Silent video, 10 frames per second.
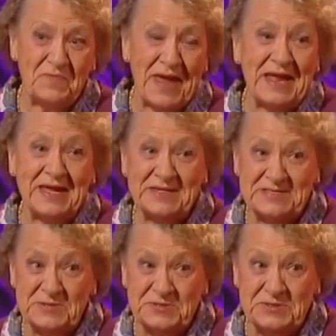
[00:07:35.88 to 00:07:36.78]
got
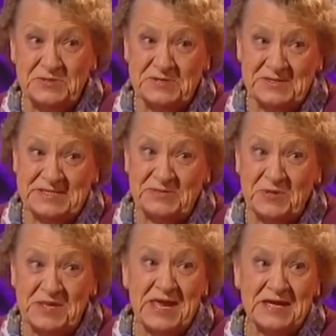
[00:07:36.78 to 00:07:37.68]
banker to do,
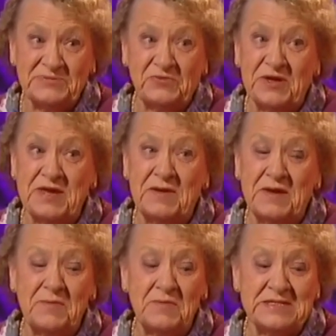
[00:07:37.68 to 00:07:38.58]
deal with next for
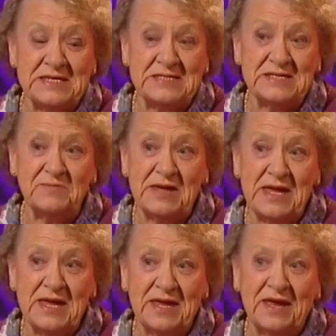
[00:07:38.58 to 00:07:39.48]
imitating
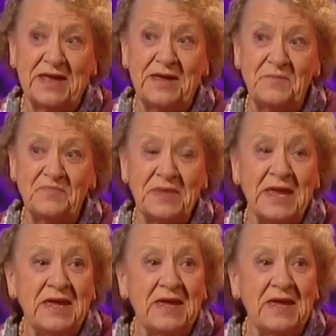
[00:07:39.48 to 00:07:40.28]
my um,